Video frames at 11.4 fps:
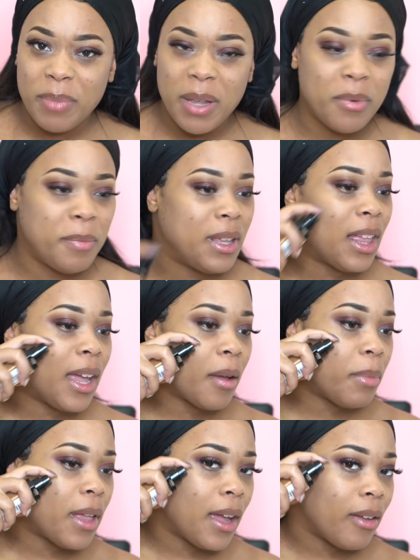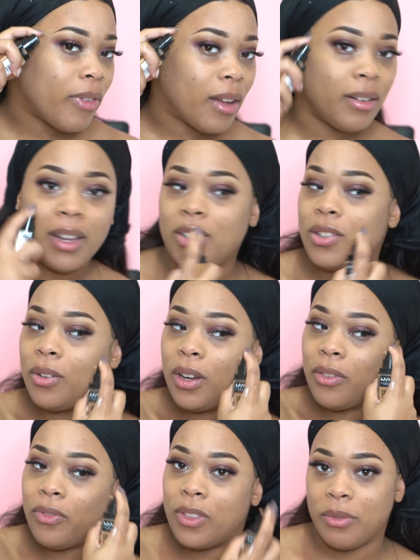People be like applying foundation on
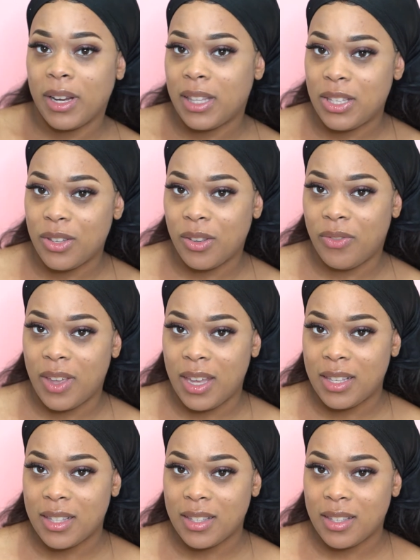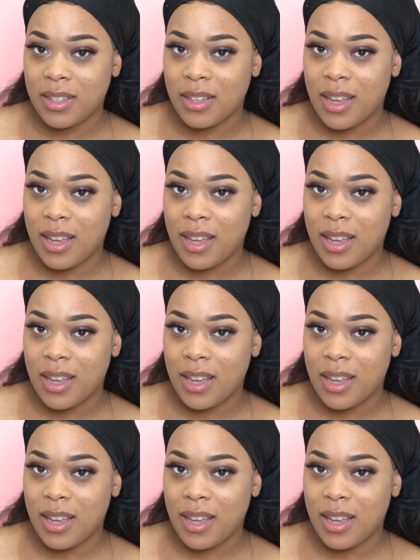directly to their face.